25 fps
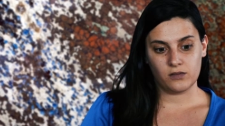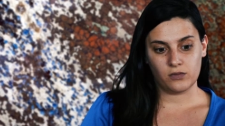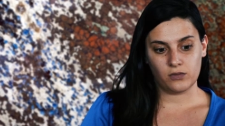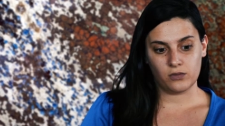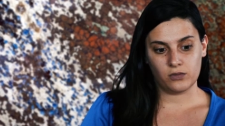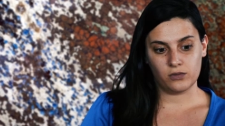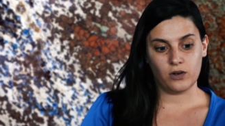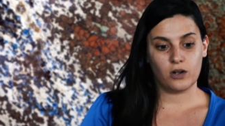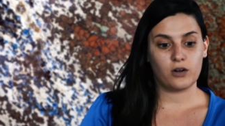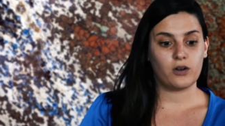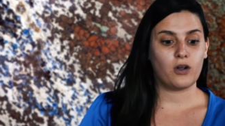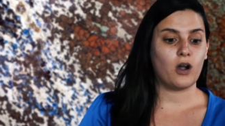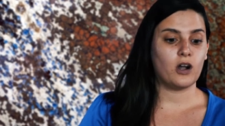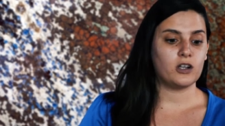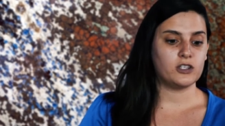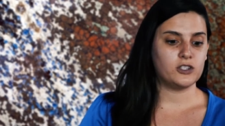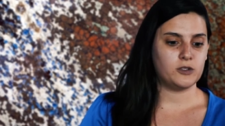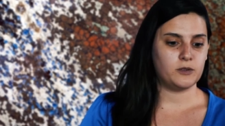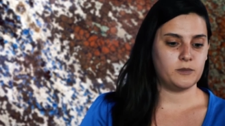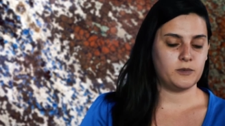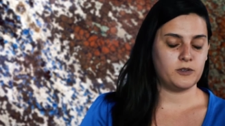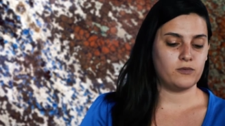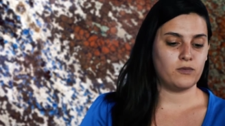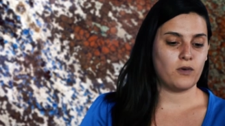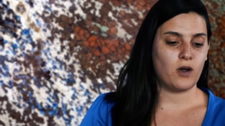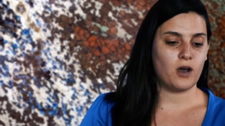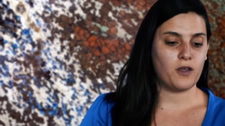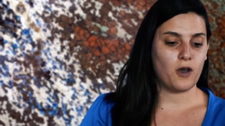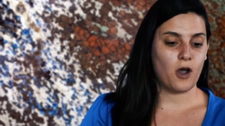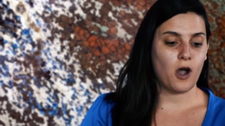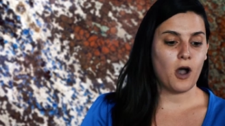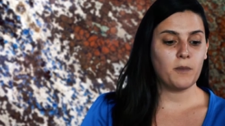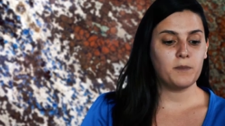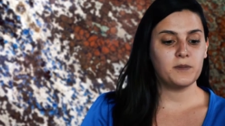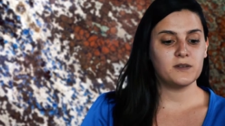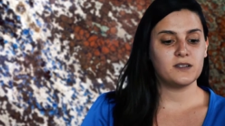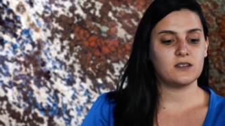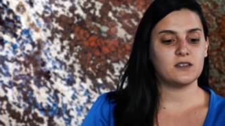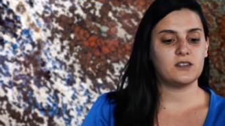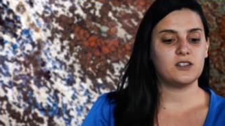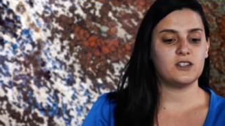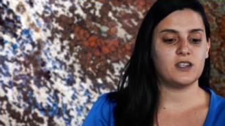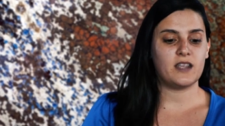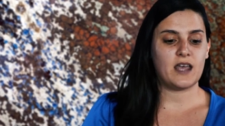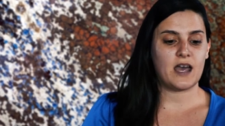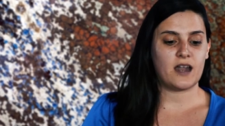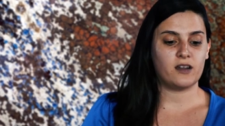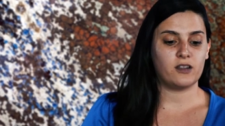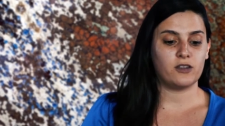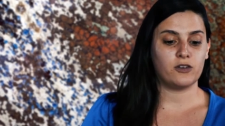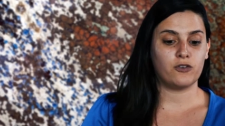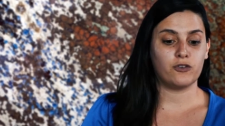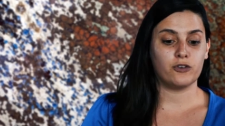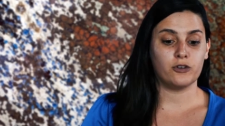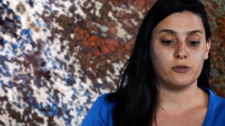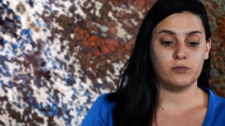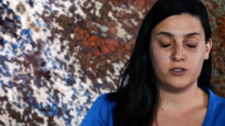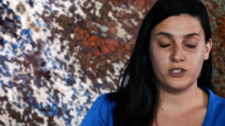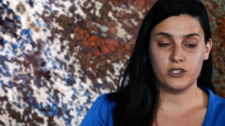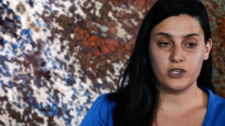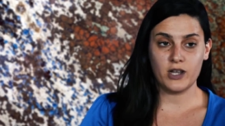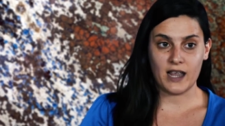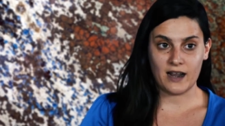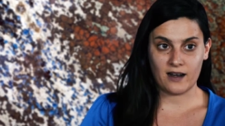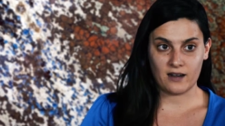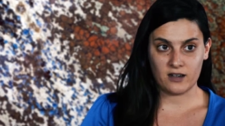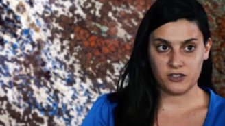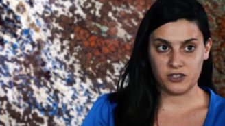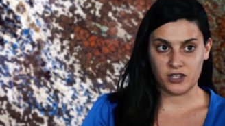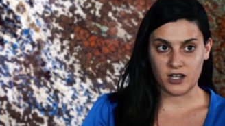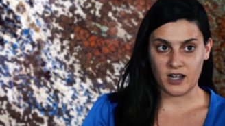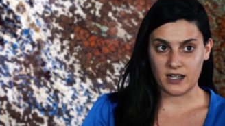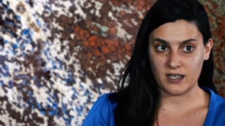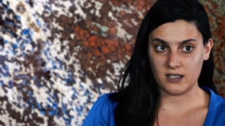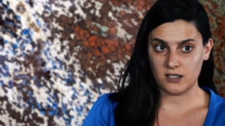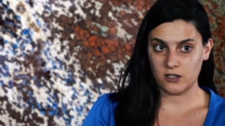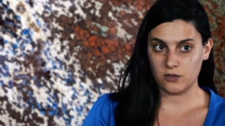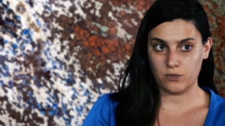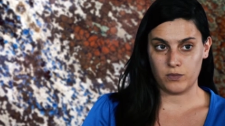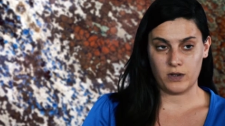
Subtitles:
or not contrary, but rather opposite to that, are the group 2 eclogites,